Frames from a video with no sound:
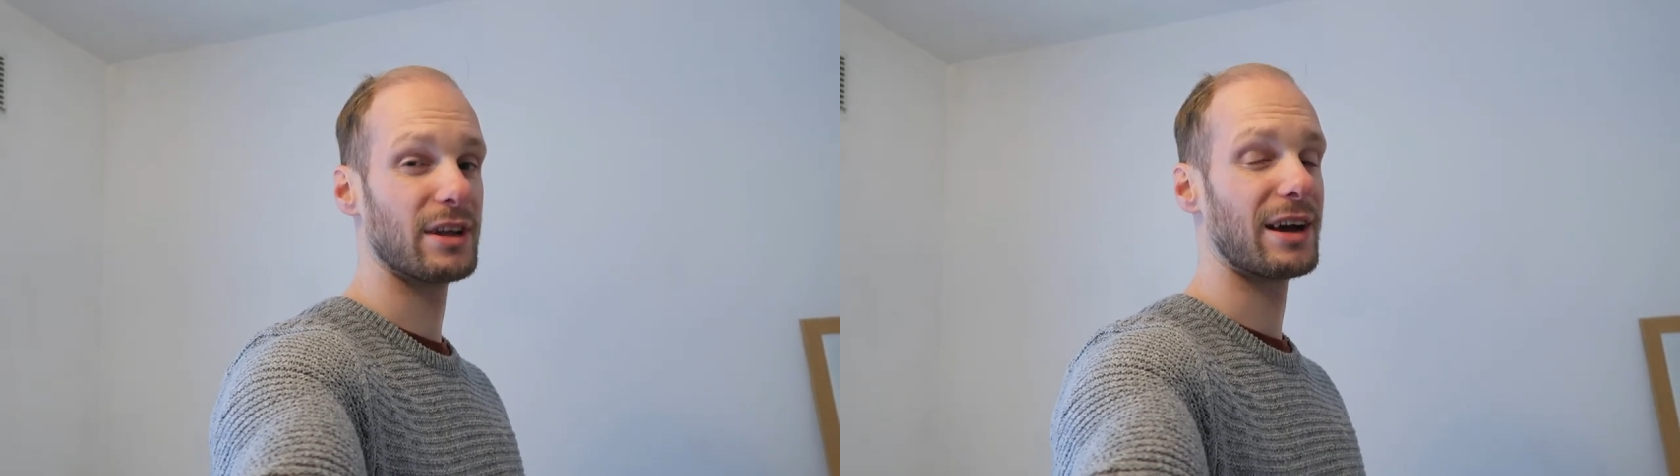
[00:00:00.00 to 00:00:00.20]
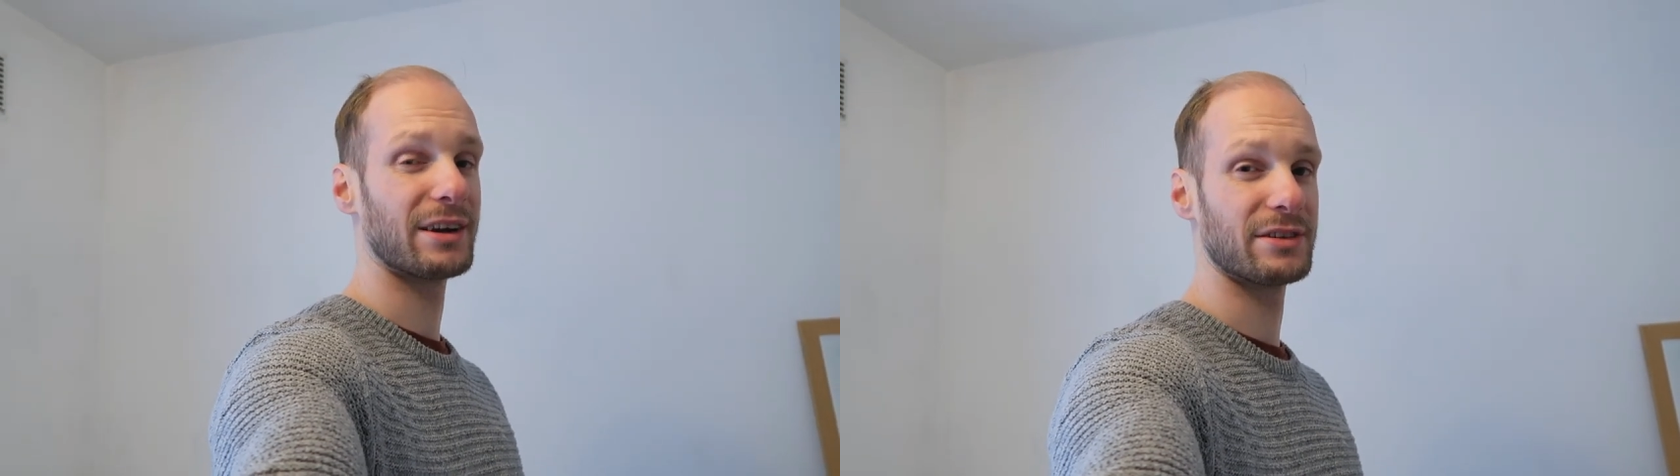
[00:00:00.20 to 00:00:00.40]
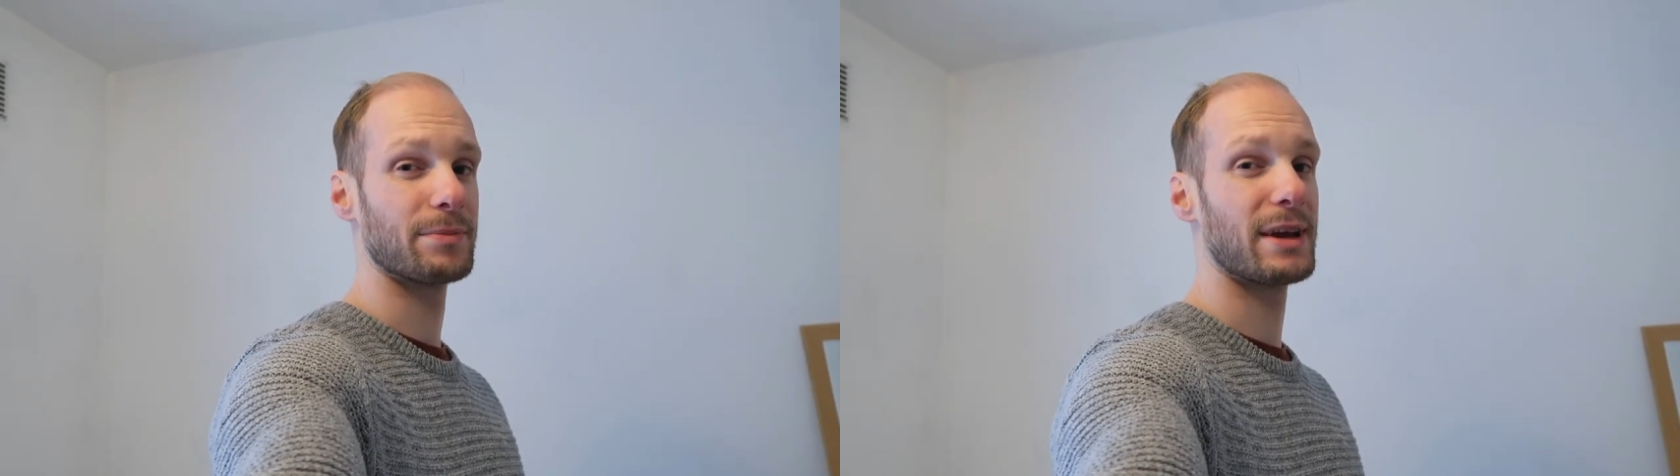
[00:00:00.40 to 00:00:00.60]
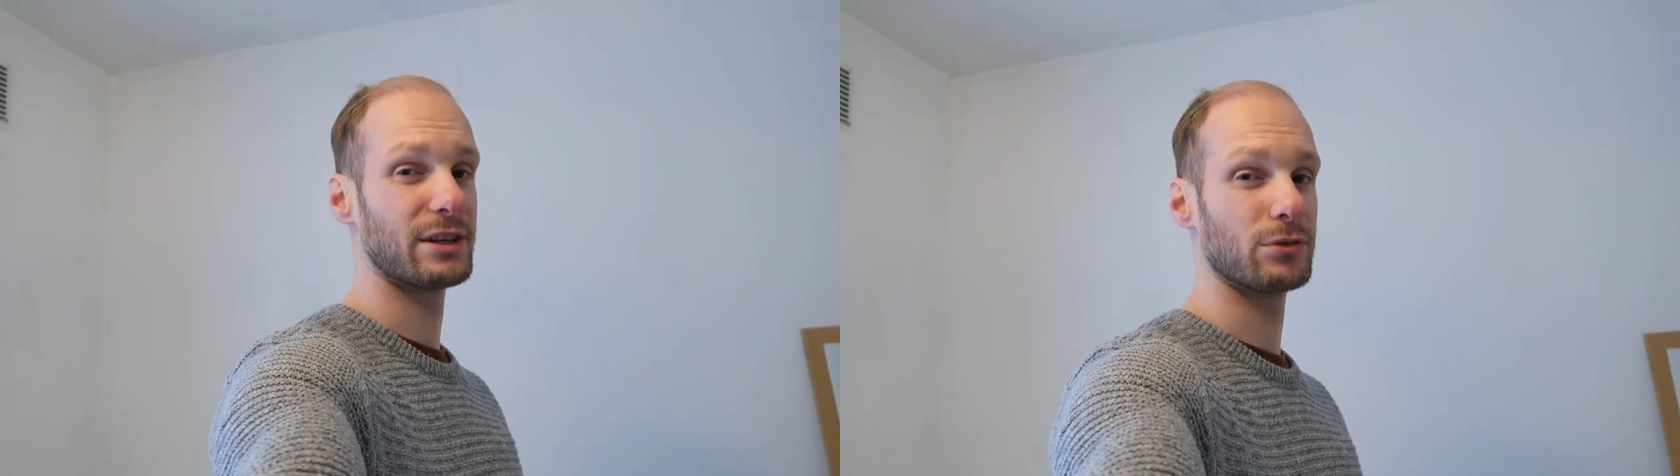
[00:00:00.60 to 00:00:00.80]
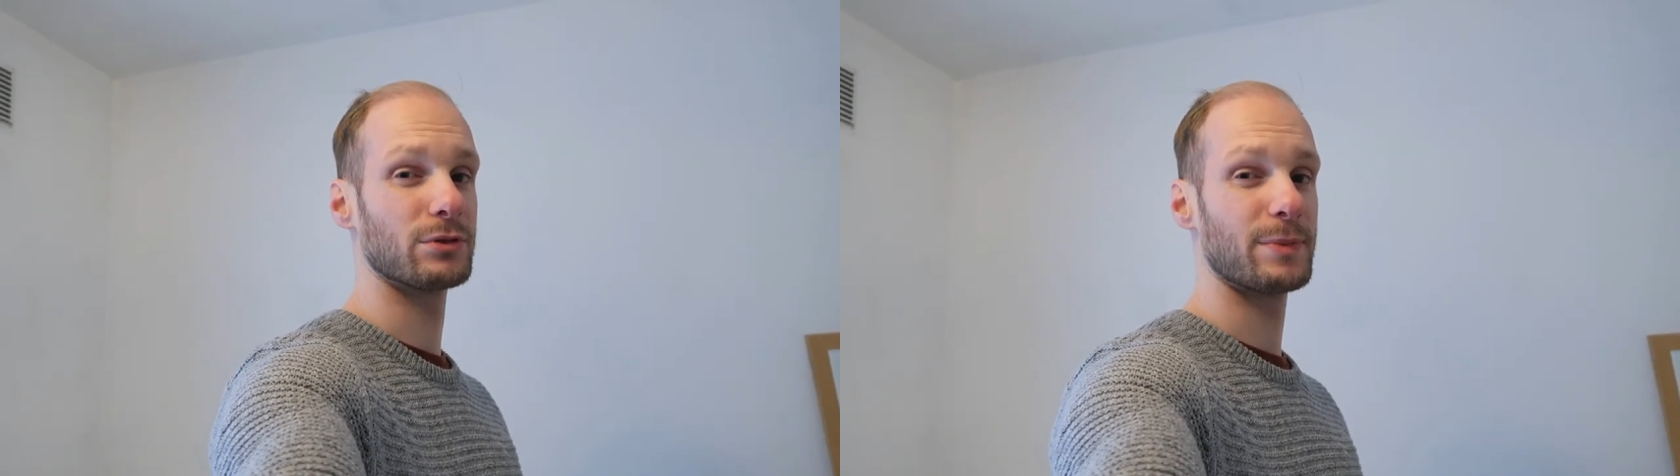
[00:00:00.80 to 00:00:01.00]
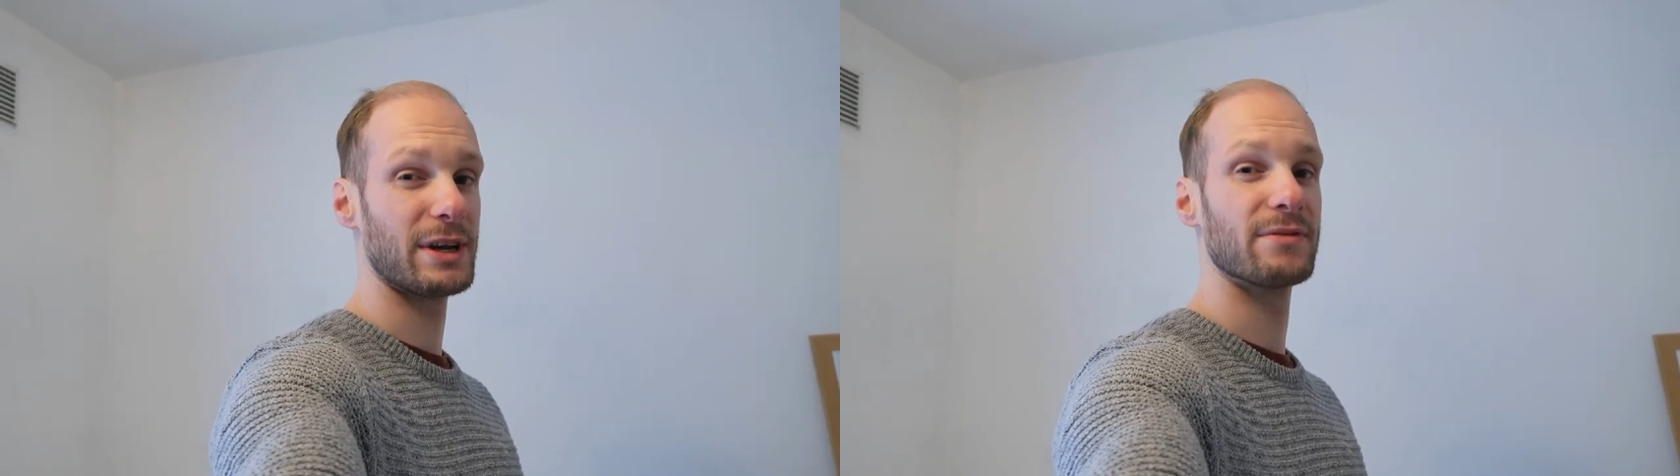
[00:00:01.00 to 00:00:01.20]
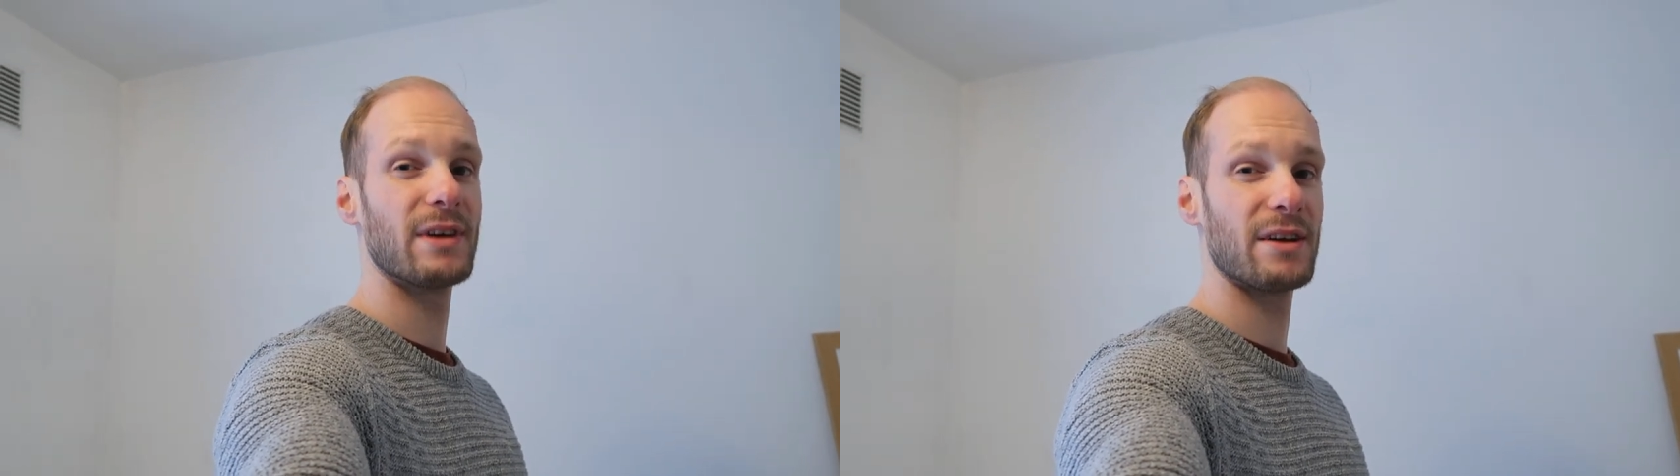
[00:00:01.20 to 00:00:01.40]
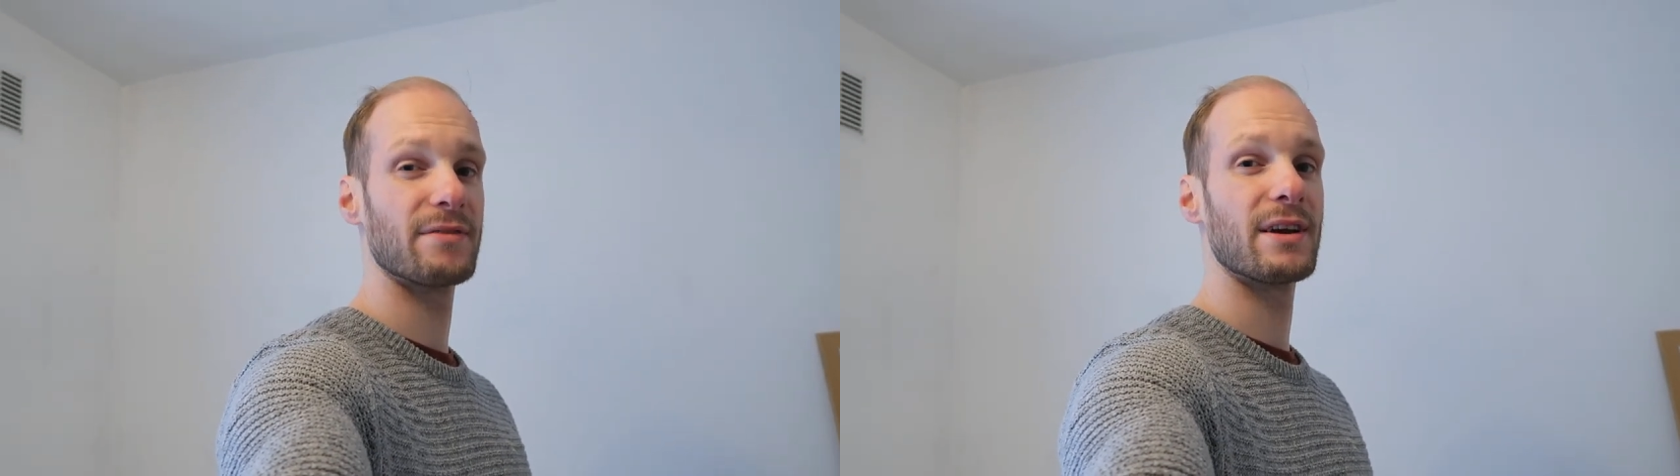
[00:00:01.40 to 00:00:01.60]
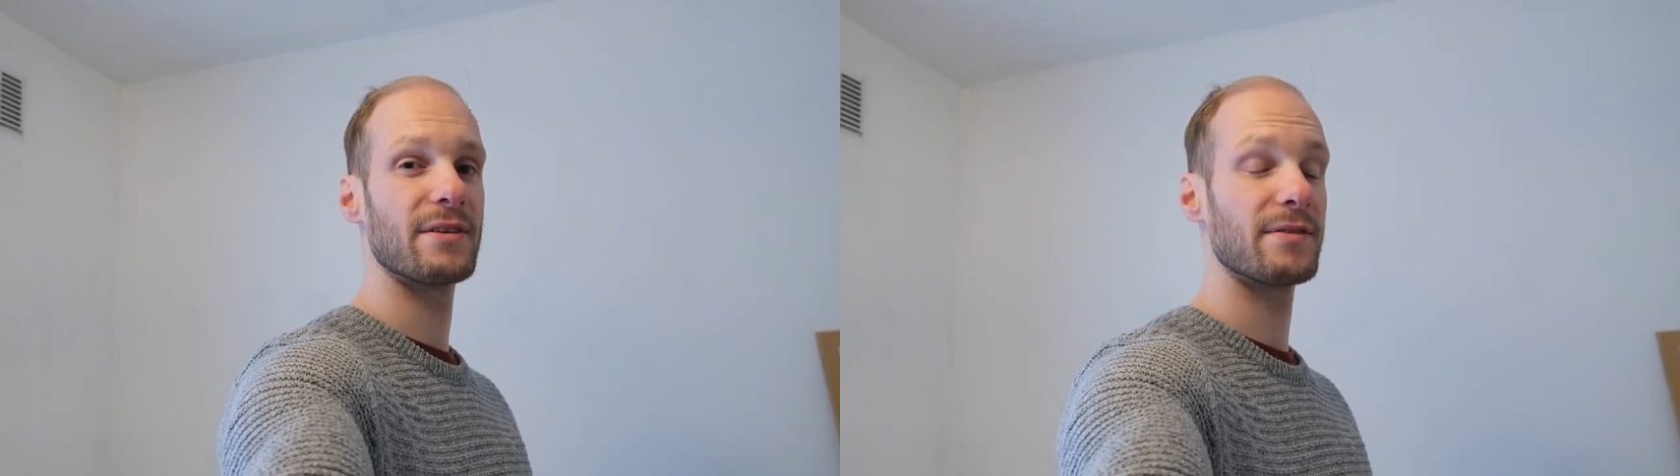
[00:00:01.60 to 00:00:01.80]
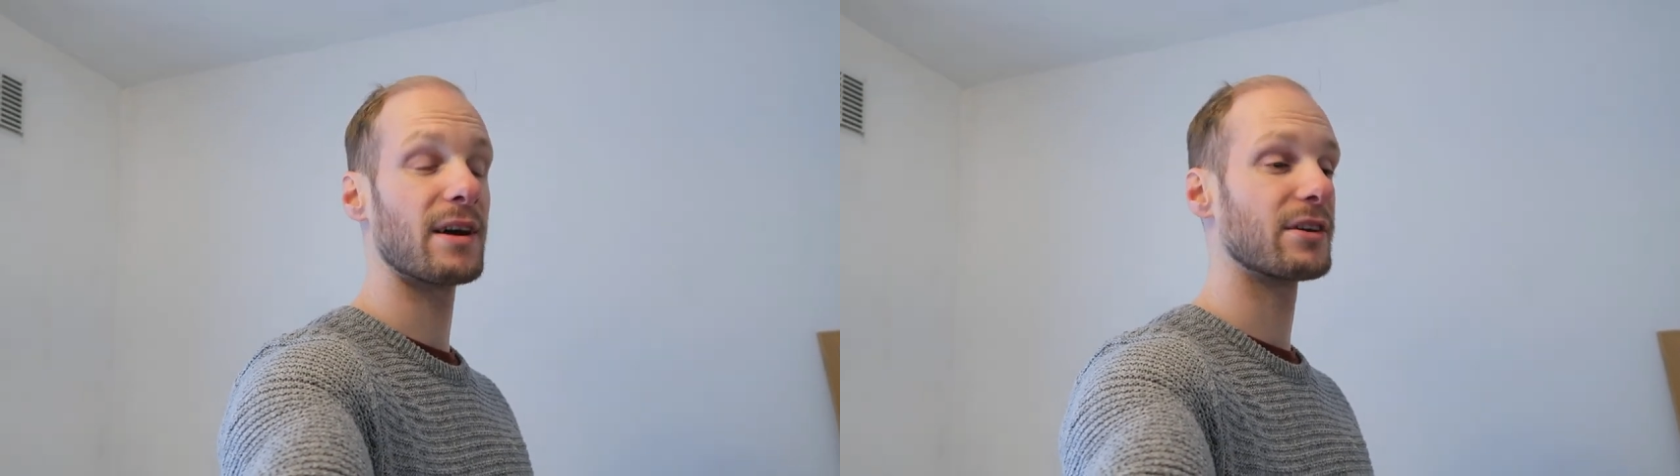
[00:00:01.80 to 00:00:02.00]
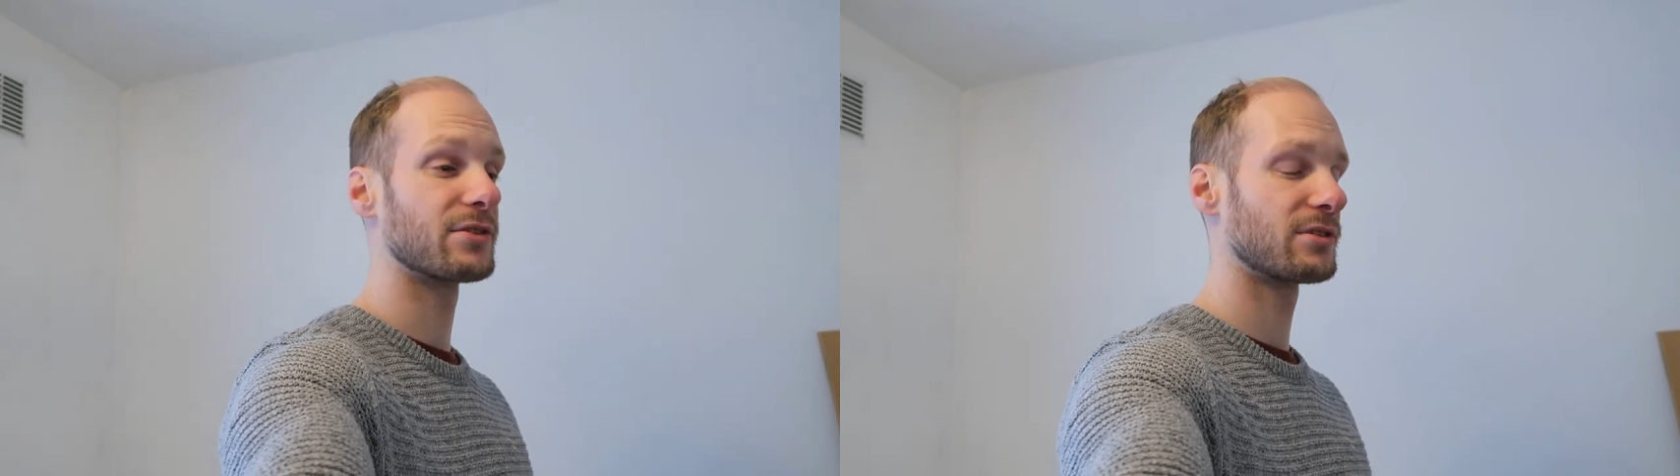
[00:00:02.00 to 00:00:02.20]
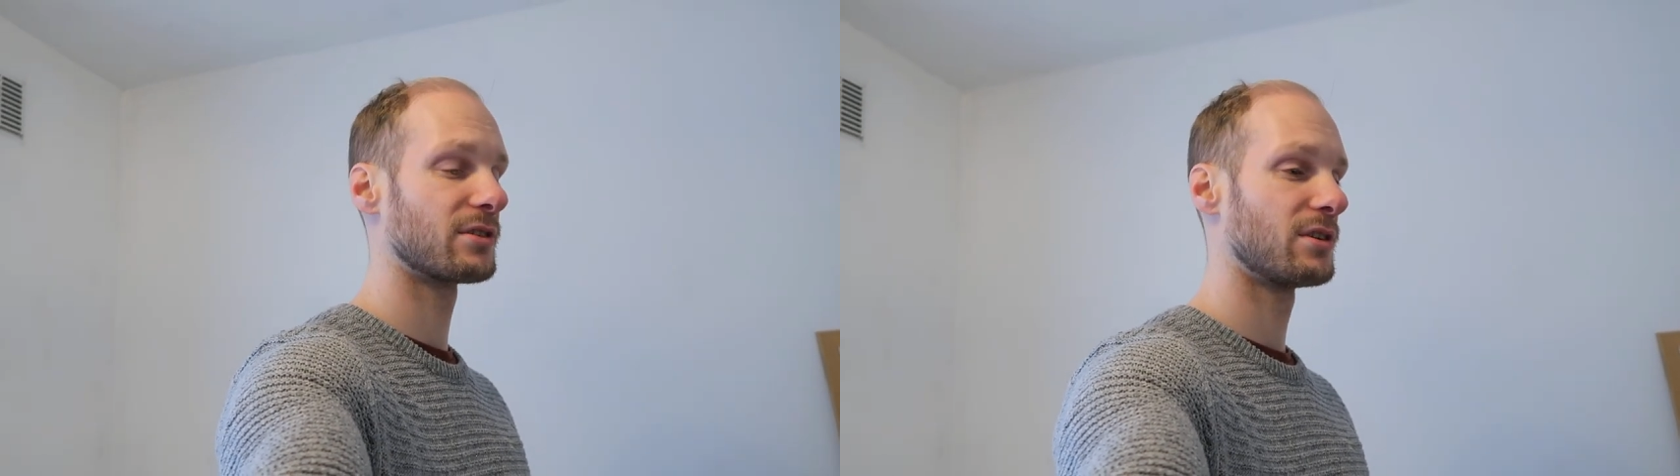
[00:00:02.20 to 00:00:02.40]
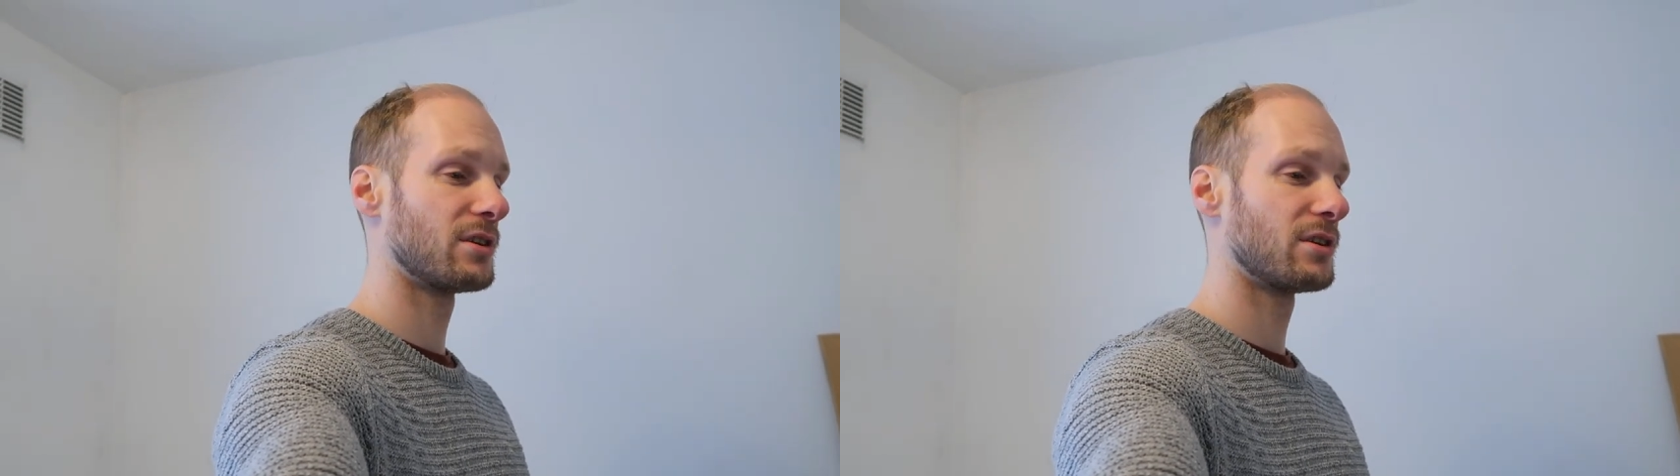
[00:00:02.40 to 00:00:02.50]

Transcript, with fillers: that, because it picked up speed very, very fast.